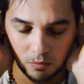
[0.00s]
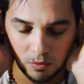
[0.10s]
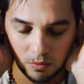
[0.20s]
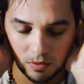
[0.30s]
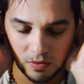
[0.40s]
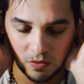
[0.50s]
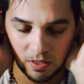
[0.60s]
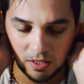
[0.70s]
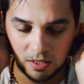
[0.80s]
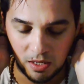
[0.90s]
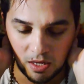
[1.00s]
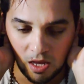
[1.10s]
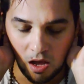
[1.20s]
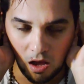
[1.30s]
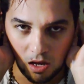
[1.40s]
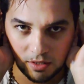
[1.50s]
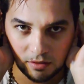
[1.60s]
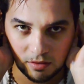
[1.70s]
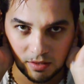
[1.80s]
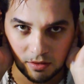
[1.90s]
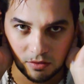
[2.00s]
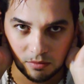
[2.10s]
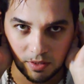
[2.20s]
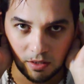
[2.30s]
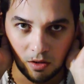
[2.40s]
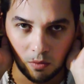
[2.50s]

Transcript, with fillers: rules the audio sensory